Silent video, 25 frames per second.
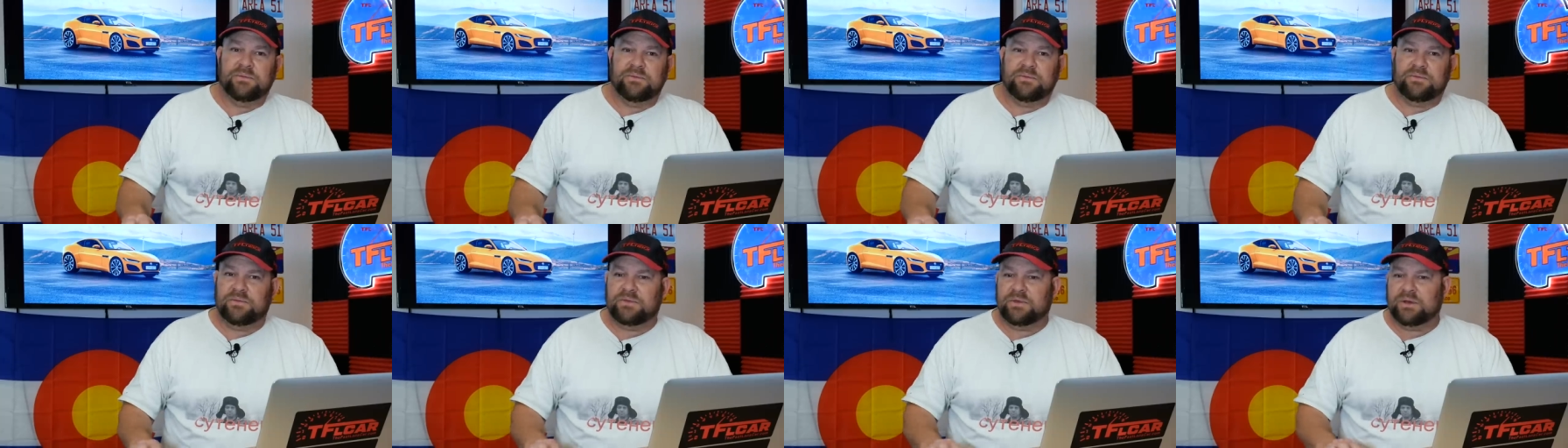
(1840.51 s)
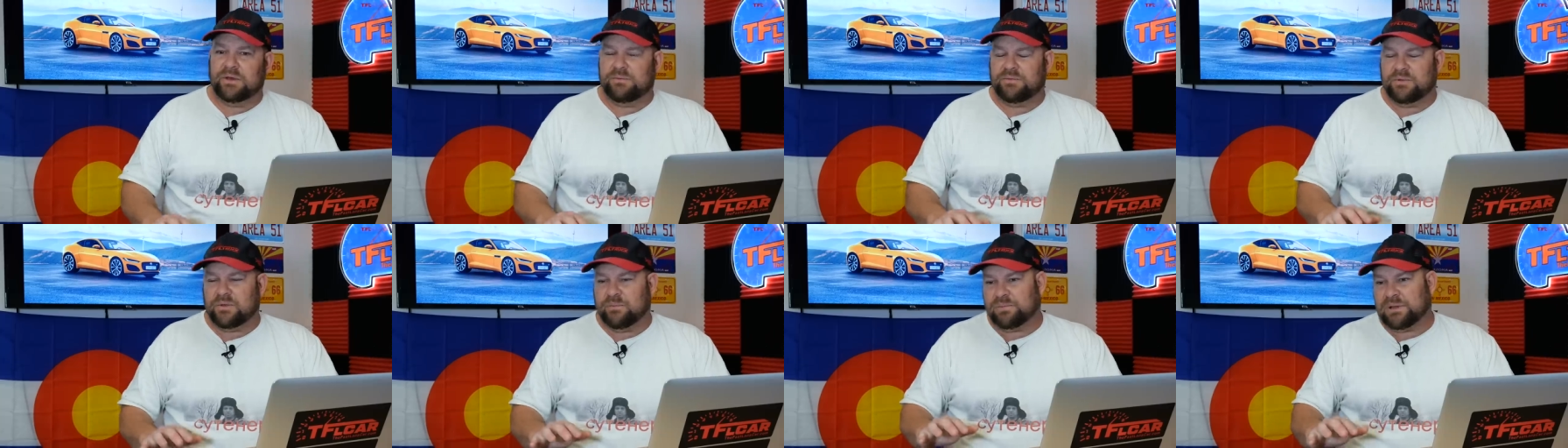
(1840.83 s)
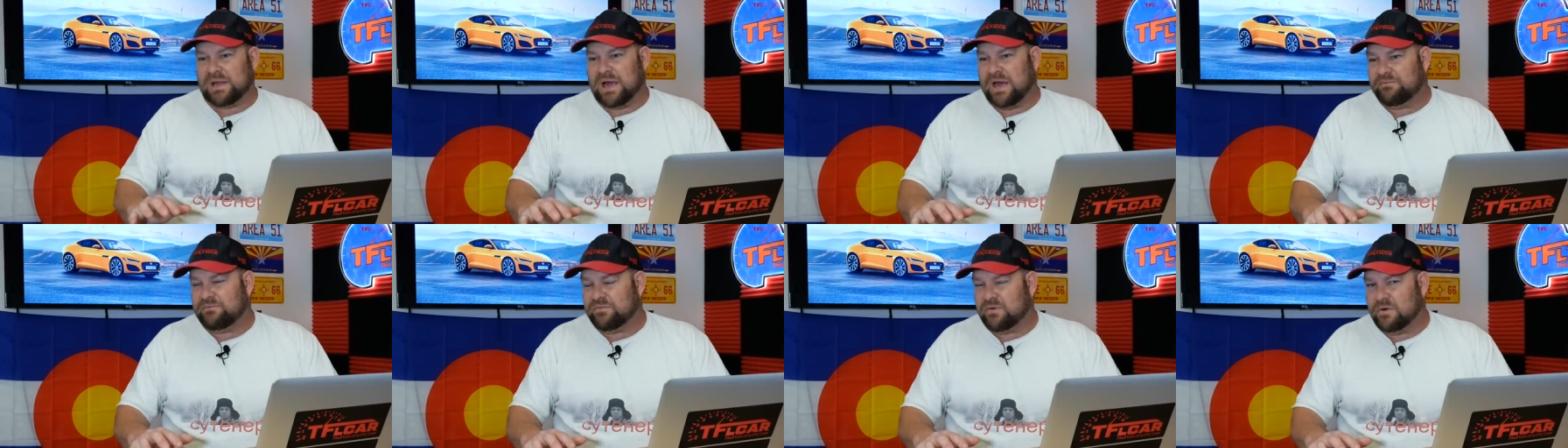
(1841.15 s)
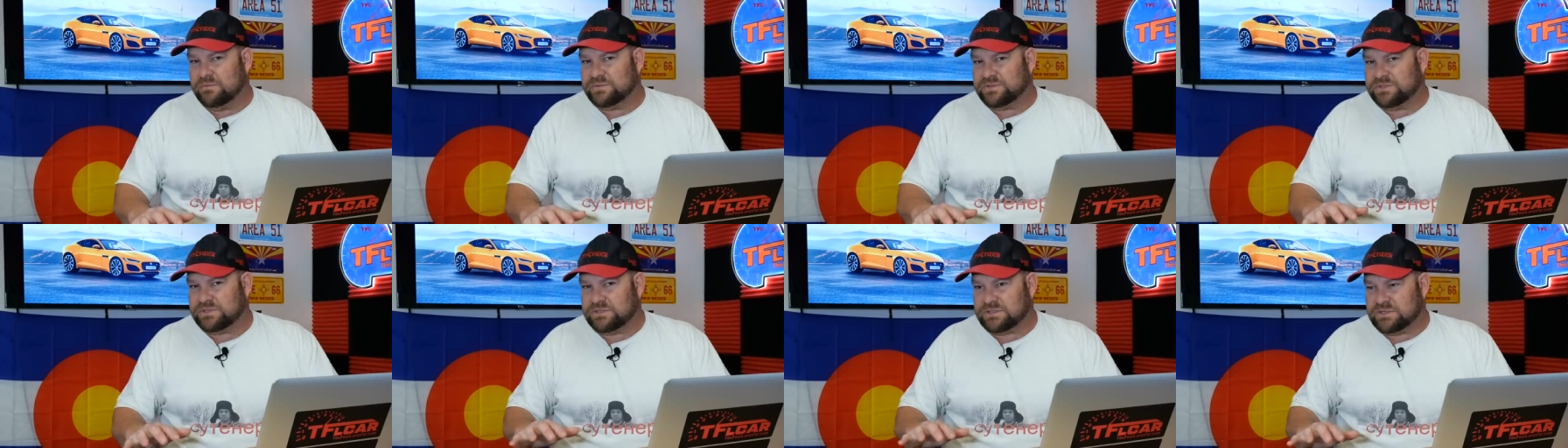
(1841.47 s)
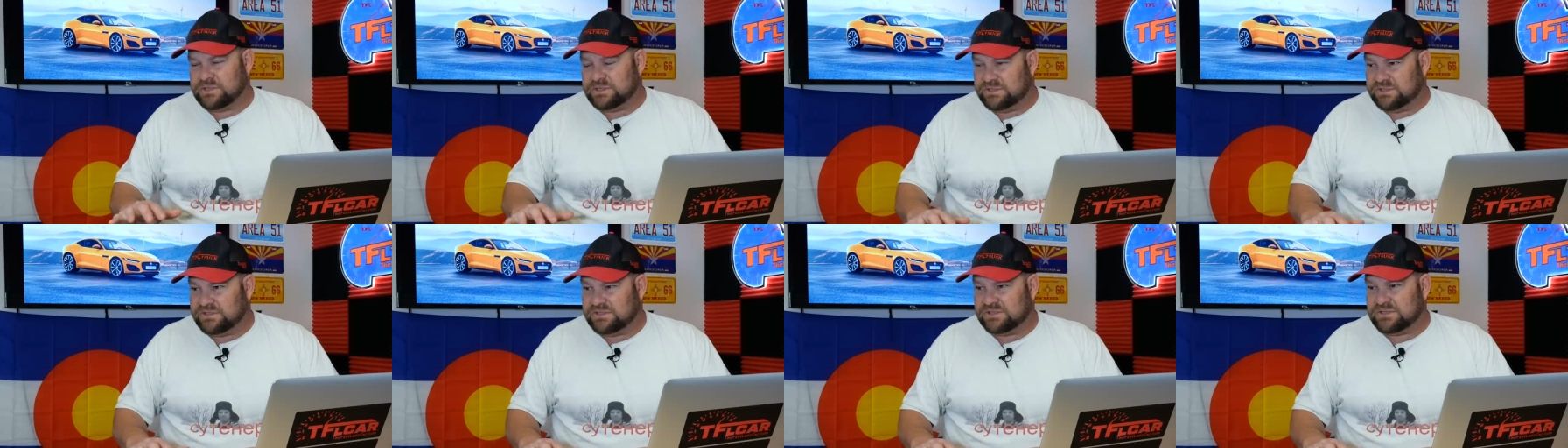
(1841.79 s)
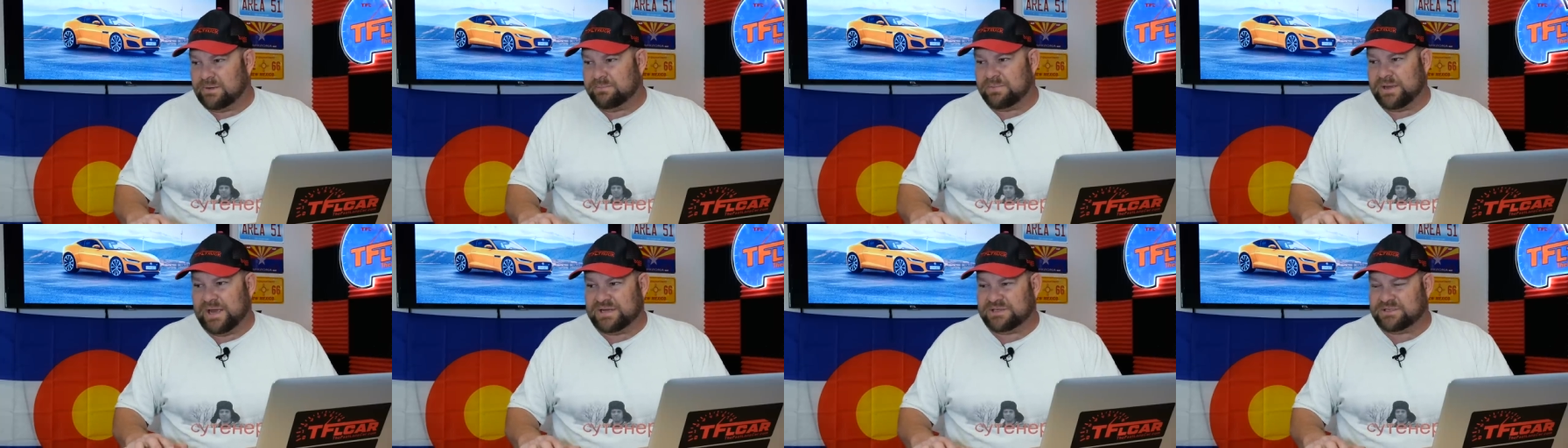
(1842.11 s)
The the platforms in
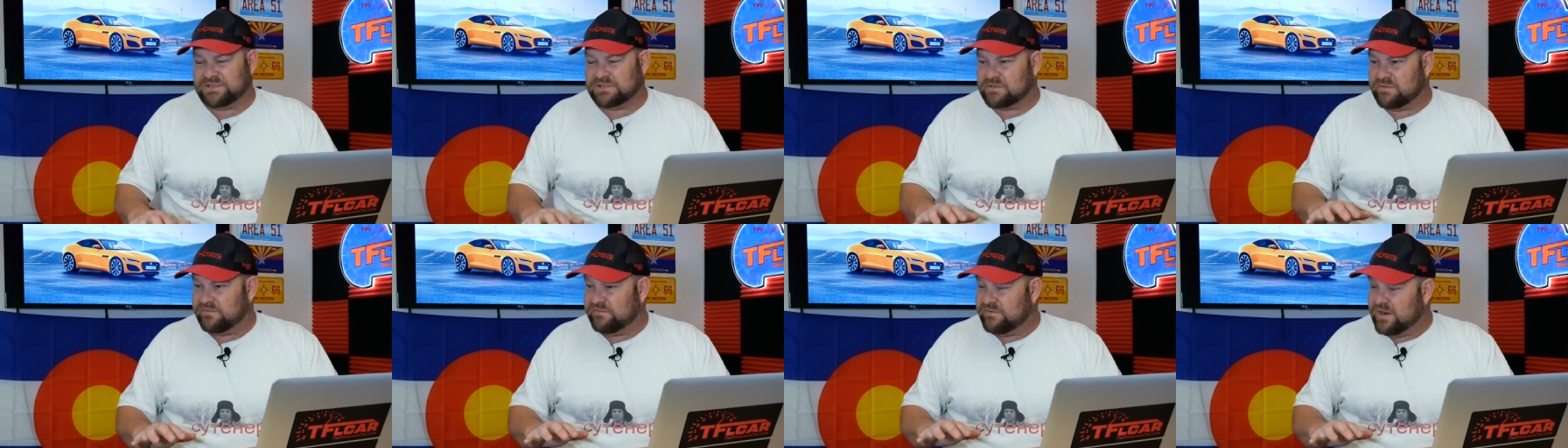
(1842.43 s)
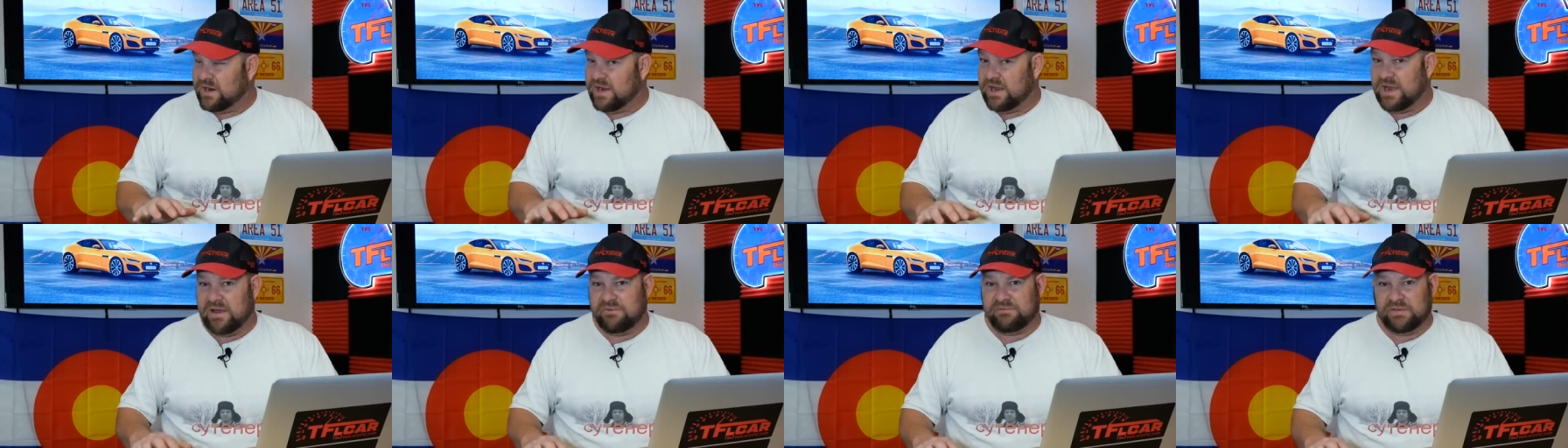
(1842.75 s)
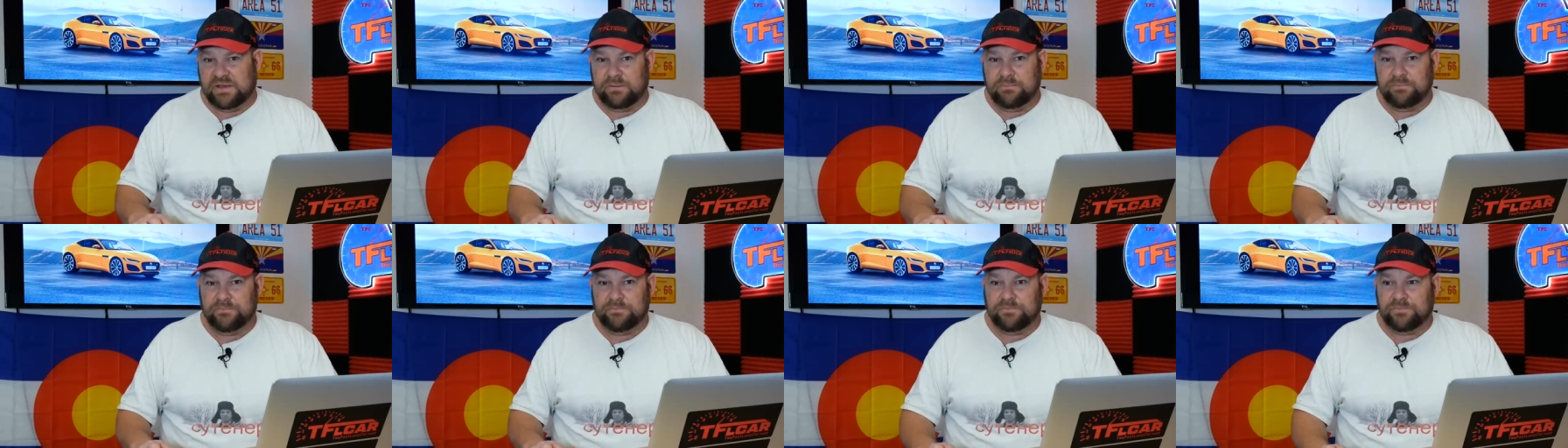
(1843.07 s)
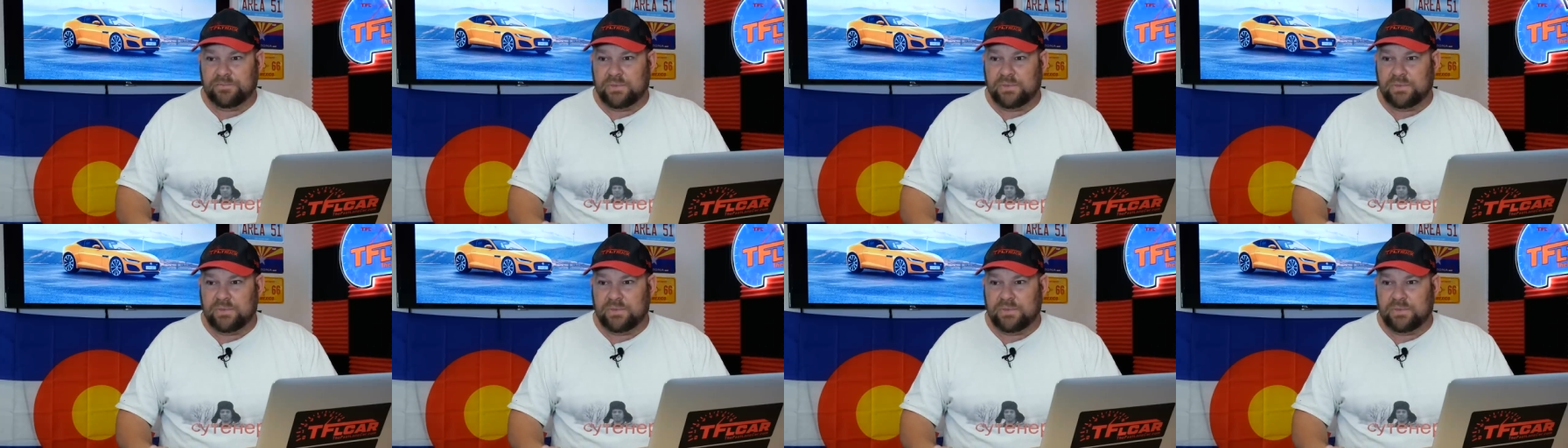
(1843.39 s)
some cases are very heavy.